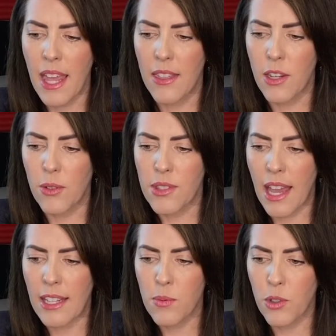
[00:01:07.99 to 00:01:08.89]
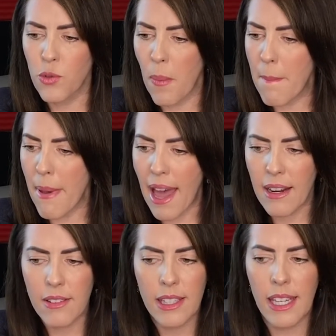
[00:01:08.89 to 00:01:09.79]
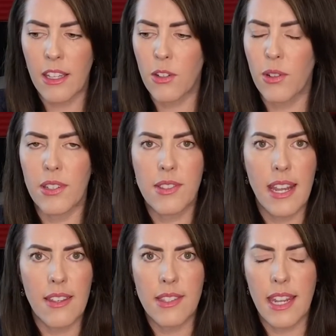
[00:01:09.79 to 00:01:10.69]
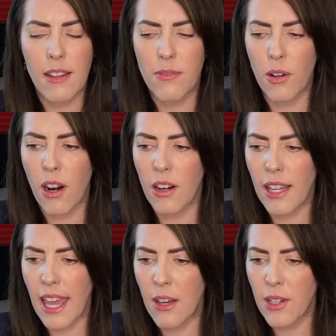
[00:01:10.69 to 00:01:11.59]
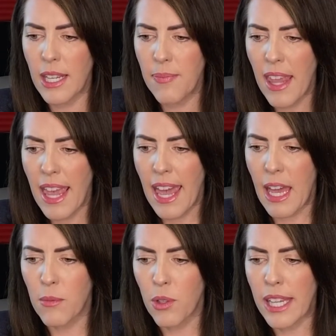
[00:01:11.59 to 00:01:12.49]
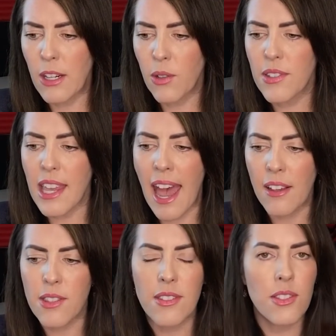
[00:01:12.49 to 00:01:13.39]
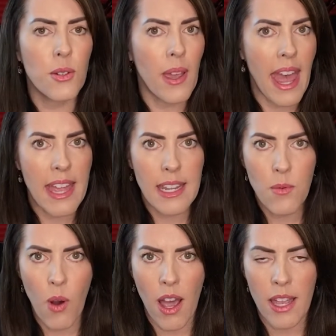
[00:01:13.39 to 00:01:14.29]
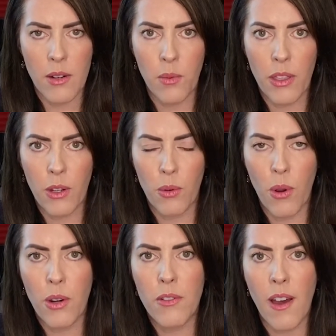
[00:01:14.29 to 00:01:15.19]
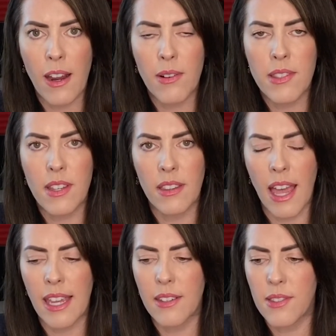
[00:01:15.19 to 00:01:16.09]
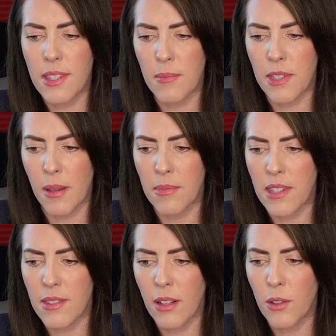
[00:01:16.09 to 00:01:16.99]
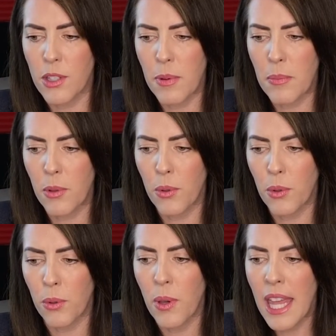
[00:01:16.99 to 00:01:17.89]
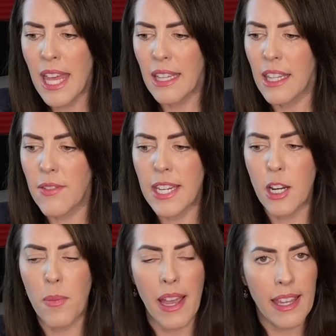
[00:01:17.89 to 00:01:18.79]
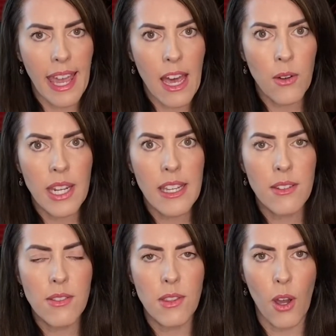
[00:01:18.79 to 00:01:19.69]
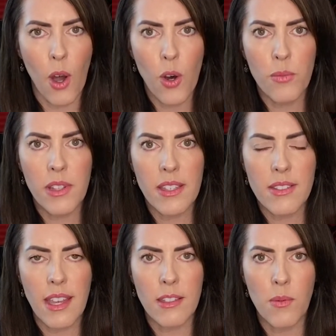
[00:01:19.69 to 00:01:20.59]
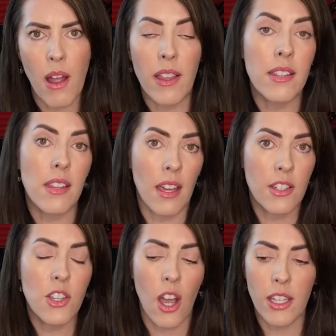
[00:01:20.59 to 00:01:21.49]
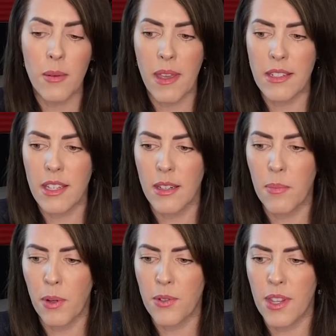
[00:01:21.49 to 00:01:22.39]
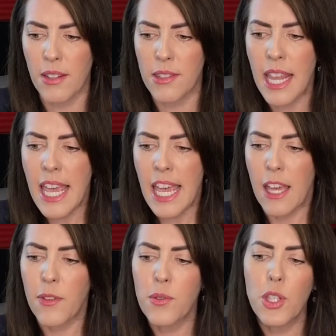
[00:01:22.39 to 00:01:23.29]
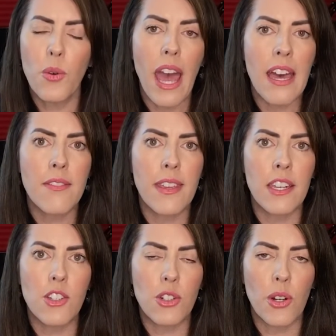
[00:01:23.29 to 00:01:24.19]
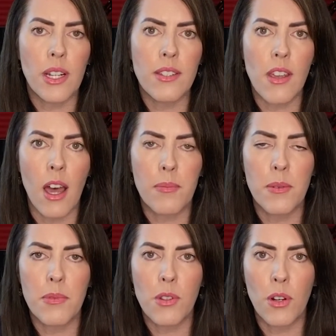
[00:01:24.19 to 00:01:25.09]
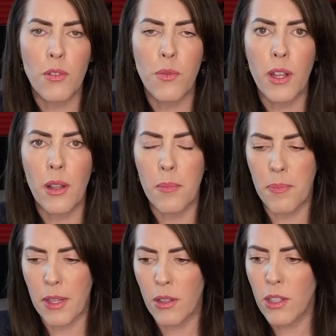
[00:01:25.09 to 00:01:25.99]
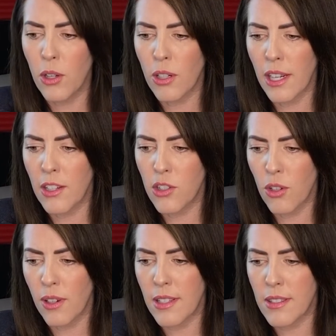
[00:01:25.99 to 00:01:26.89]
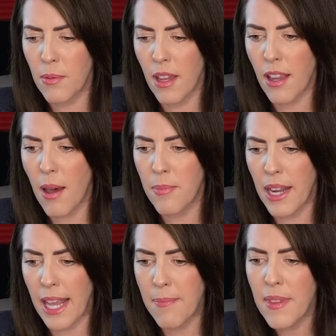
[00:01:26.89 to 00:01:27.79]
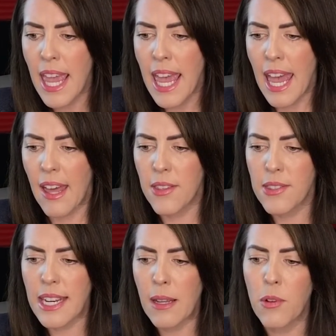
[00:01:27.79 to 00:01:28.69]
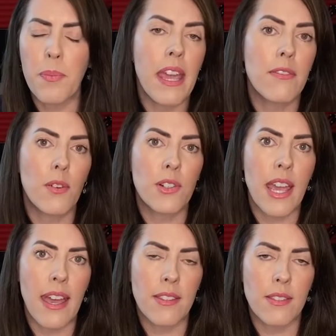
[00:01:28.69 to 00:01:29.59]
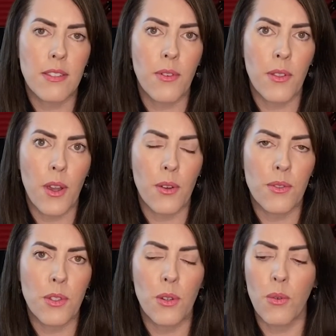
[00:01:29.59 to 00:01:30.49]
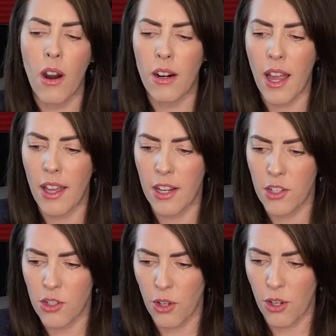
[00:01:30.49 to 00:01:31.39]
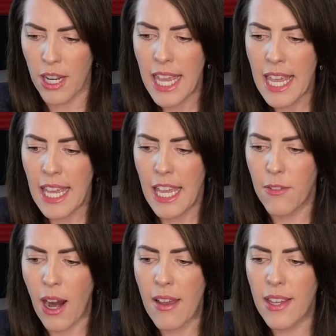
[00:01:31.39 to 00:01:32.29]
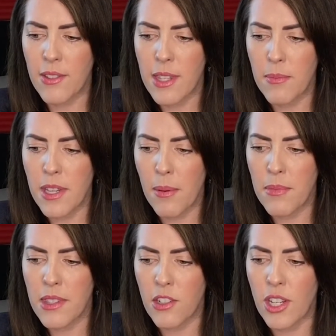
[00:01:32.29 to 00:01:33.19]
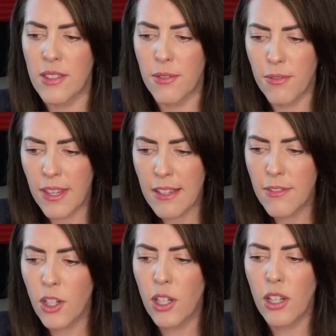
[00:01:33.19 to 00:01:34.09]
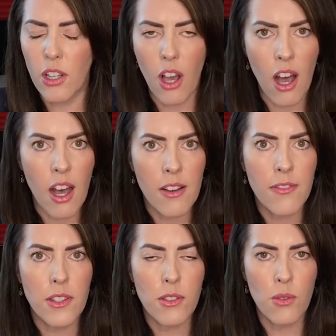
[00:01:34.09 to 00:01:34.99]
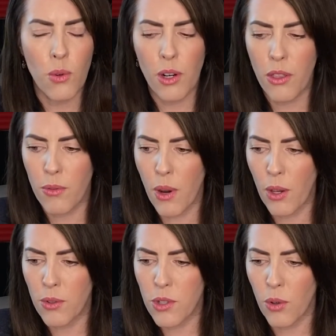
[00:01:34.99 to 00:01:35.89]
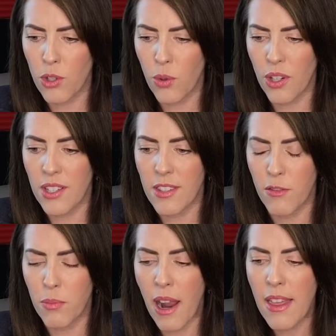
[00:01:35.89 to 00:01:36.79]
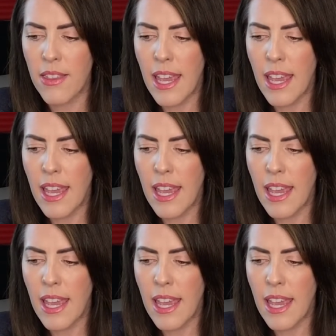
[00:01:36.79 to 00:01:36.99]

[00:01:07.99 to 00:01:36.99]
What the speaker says: The new sites will dramatically increase testing for our county and will increase access to anyone with coronavirus-like symptoms. This includes people who live in nearby counties, the homeless, as well as undocumented persons. If you do have insurance, OptumServe will bill your insurance company, and the state will pay for tests for those who are uninsured. If you're having symptoms such as fever, cough, sore throat, or shortness of breath,